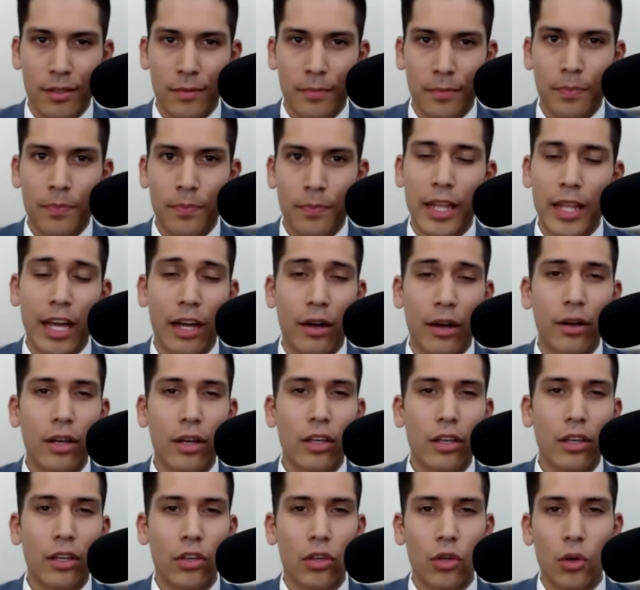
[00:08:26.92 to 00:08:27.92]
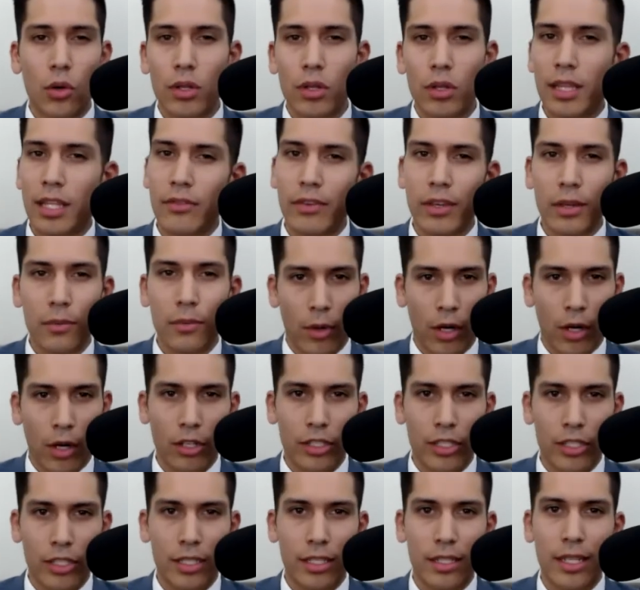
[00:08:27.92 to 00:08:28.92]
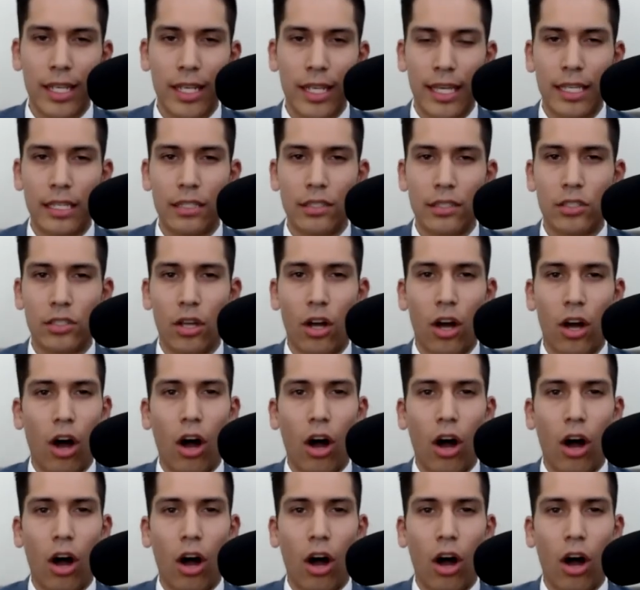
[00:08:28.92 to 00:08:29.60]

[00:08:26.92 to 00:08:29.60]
Now, your living margin is